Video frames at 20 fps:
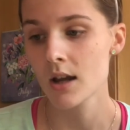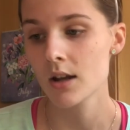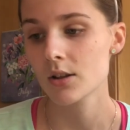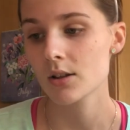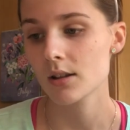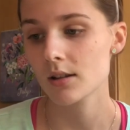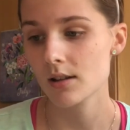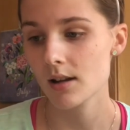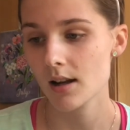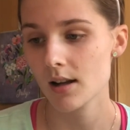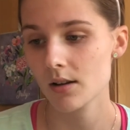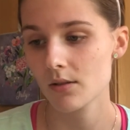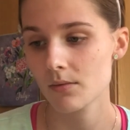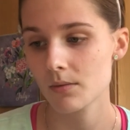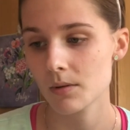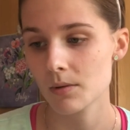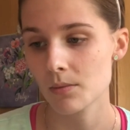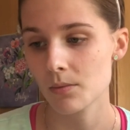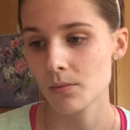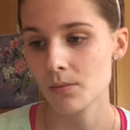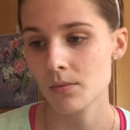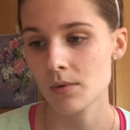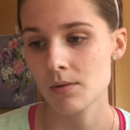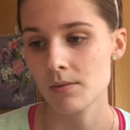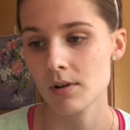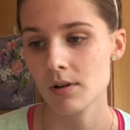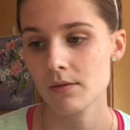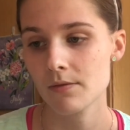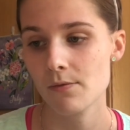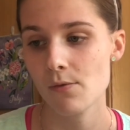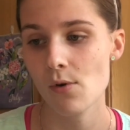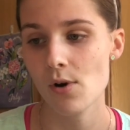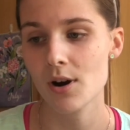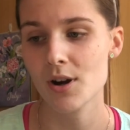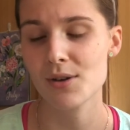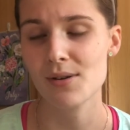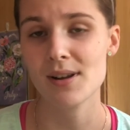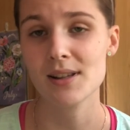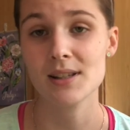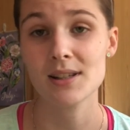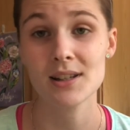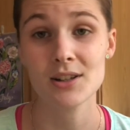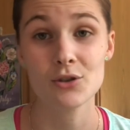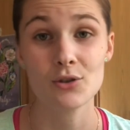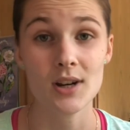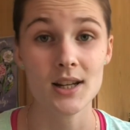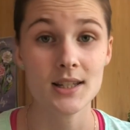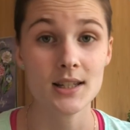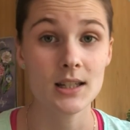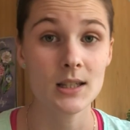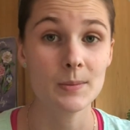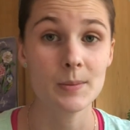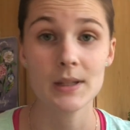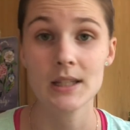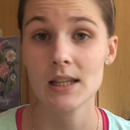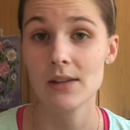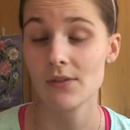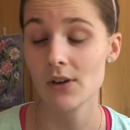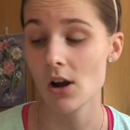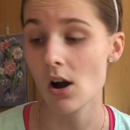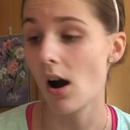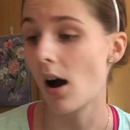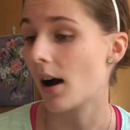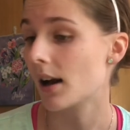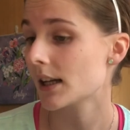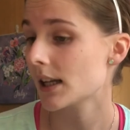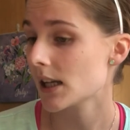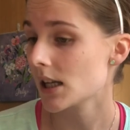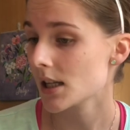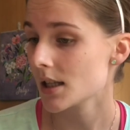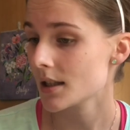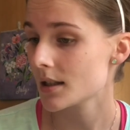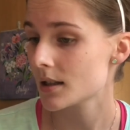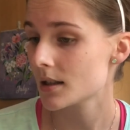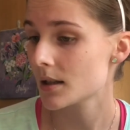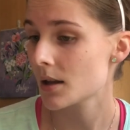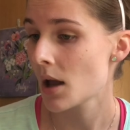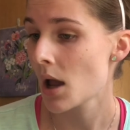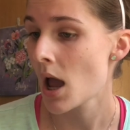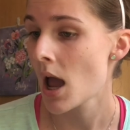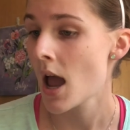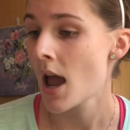So it's kind of what we went for. You had to address a specific audience.